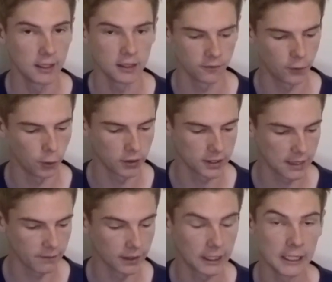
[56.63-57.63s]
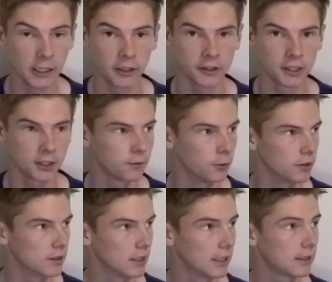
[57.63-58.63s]
It's a 4 to 7 kilo,
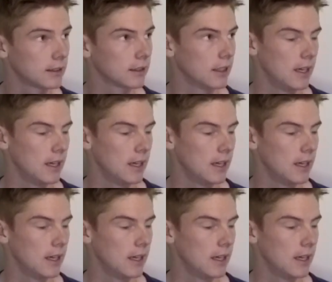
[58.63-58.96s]
6'6".